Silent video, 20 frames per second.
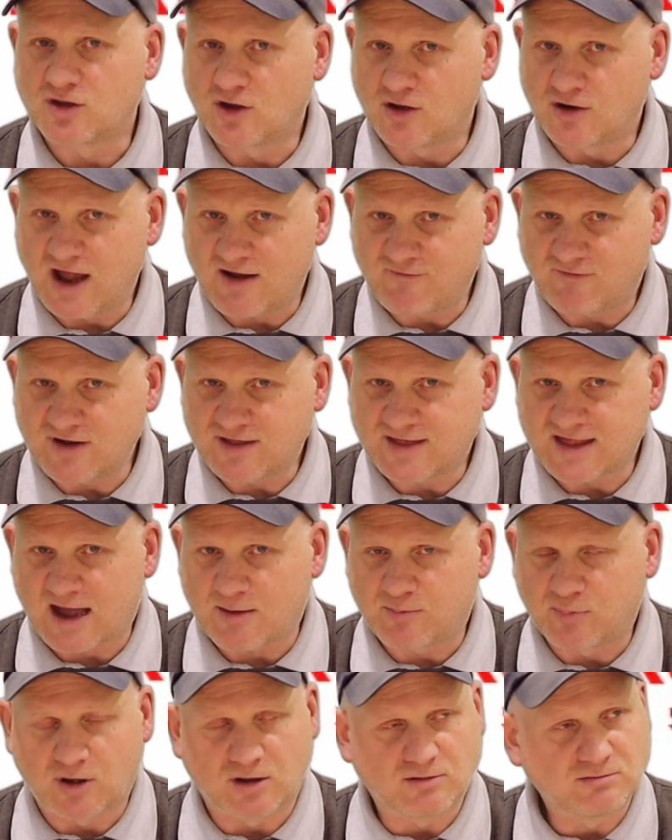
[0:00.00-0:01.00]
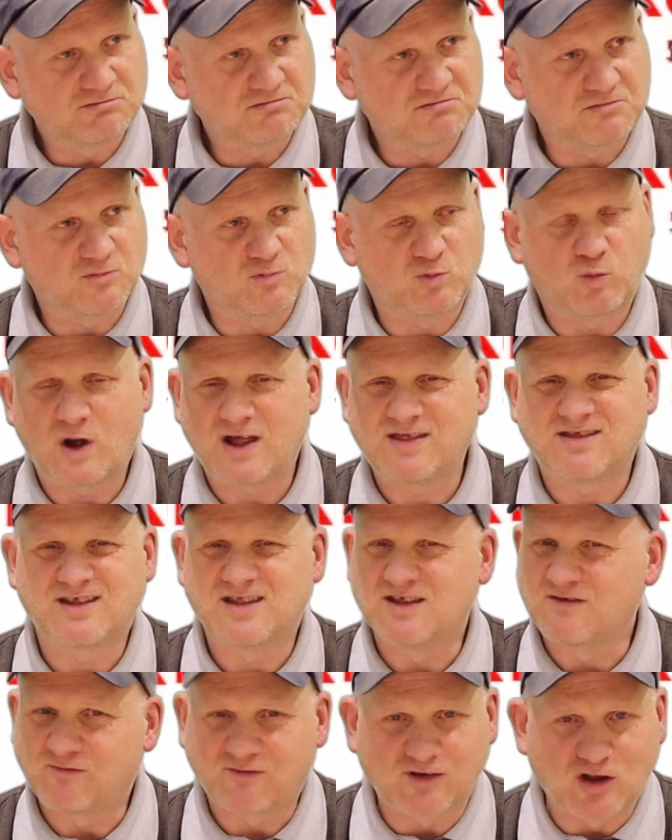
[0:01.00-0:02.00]
turn every tap on. Whether
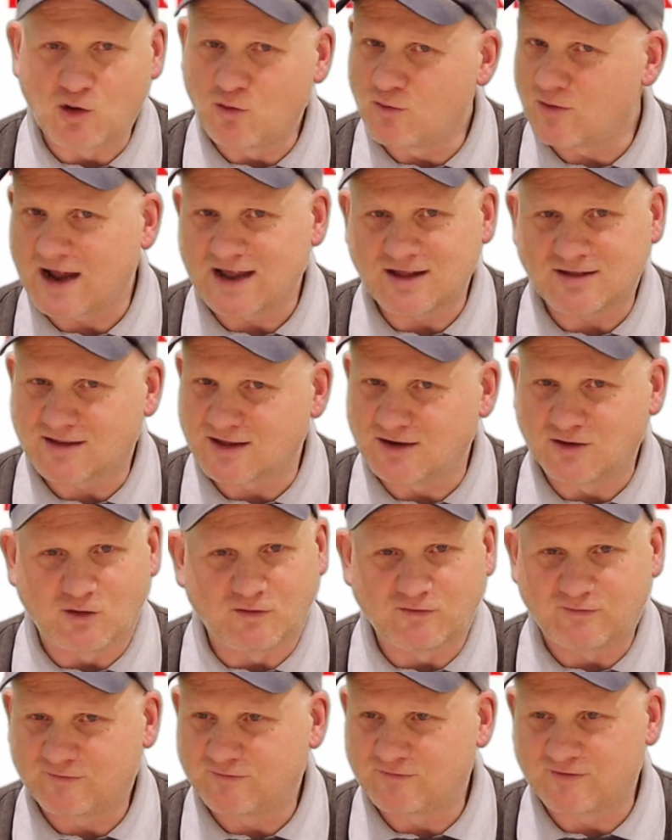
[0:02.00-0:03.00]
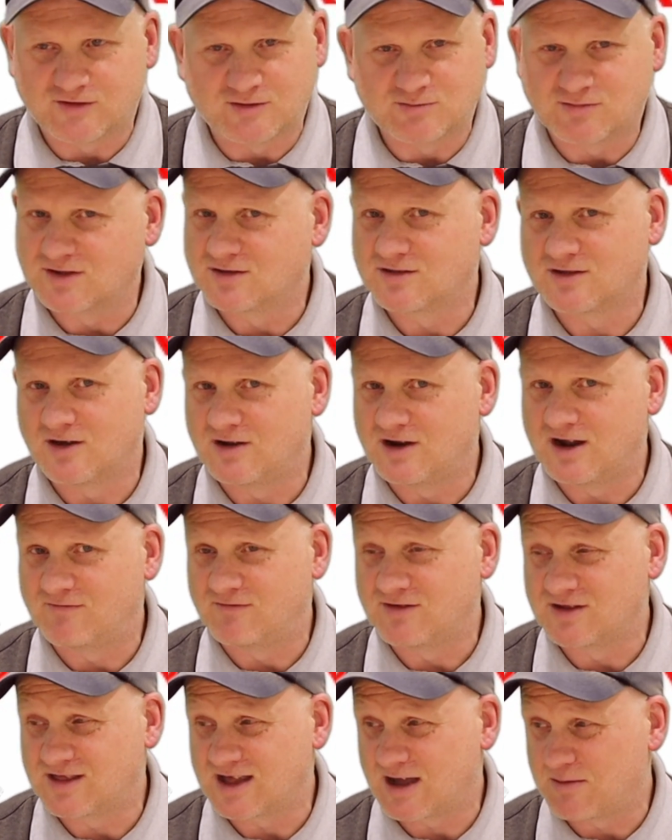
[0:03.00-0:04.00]
the flow rate's enough for them to turn
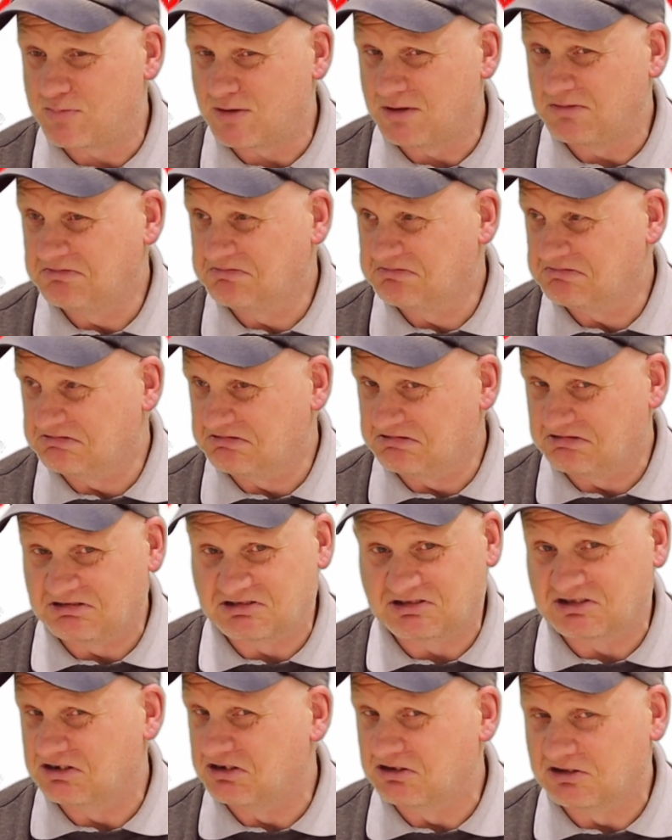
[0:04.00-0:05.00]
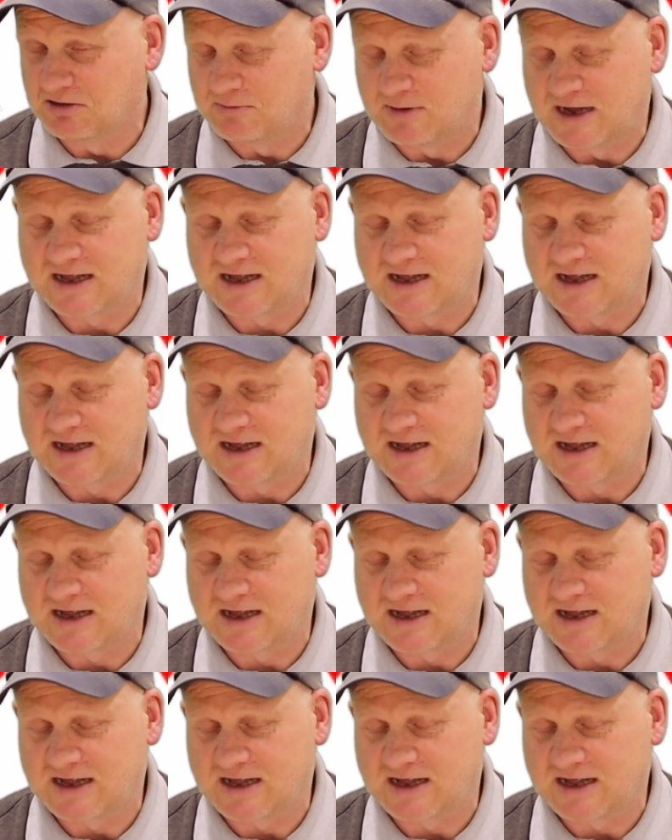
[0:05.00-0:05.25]
every tap on is another